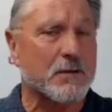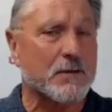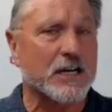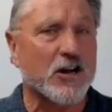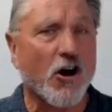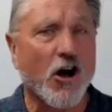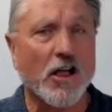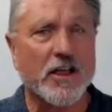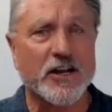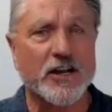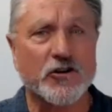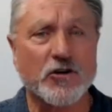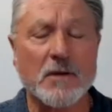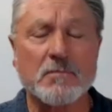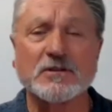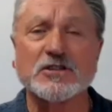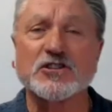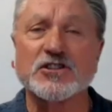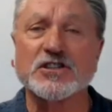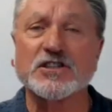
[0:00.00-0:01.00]
I've been calling
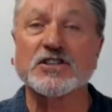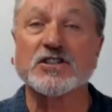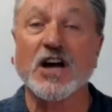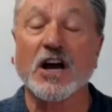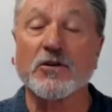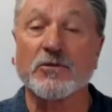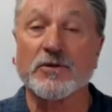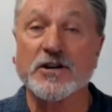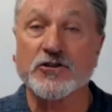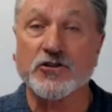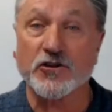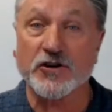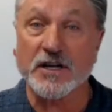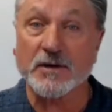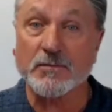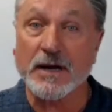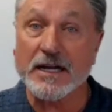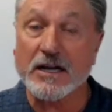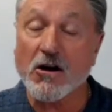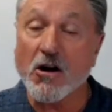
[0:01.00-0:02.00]
her up and she's not
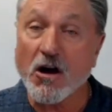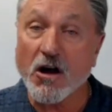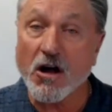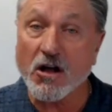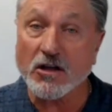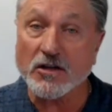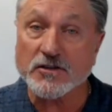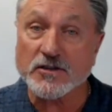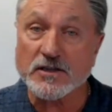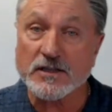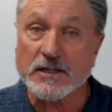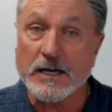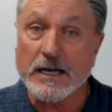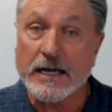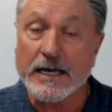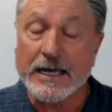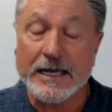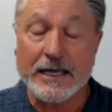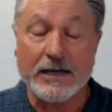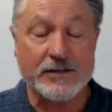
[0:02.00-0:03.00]
returning my calls
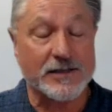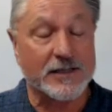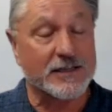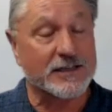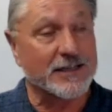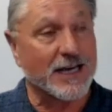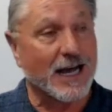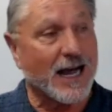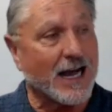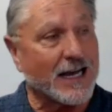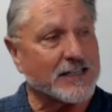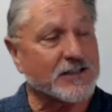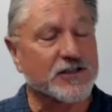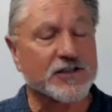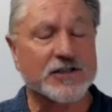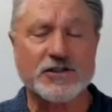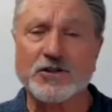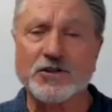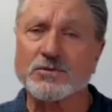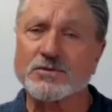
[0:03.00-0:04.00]
he says, I
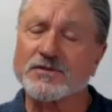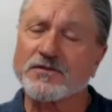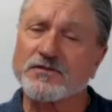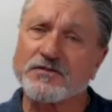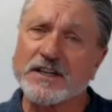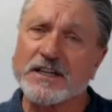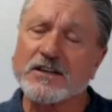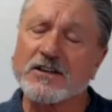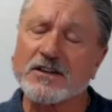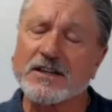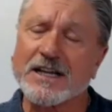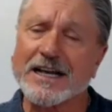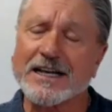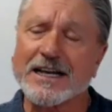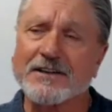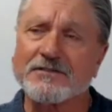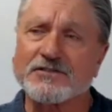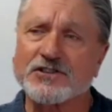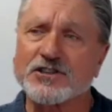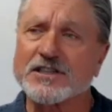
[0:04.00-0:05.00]
just don't feel
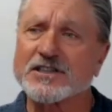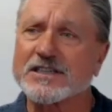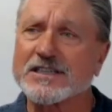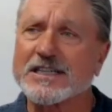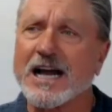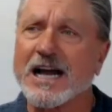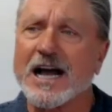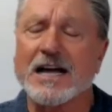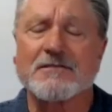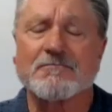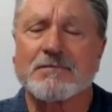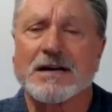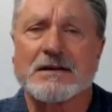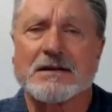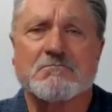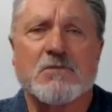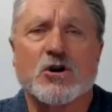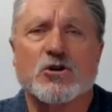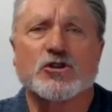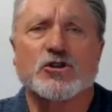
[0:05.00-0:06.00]
like I've just got
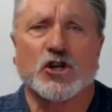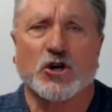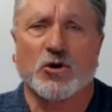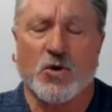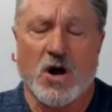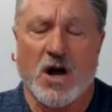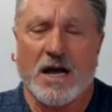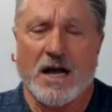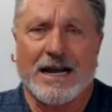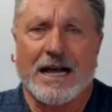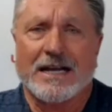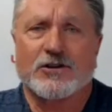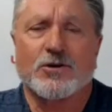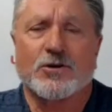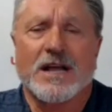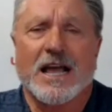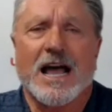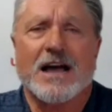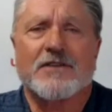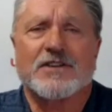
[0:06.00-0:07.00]
my mojo on. I
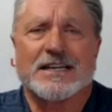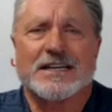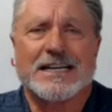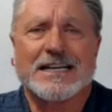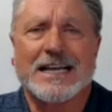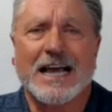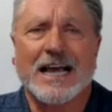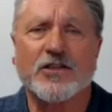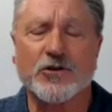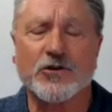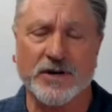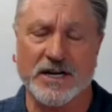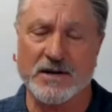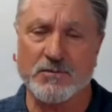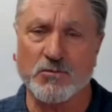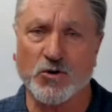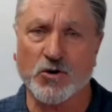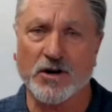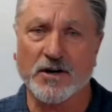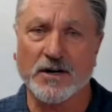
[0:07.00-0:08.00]
don't have it together
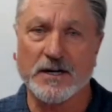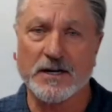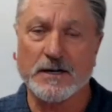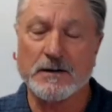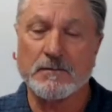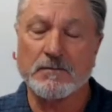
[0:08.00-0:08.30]
anymore.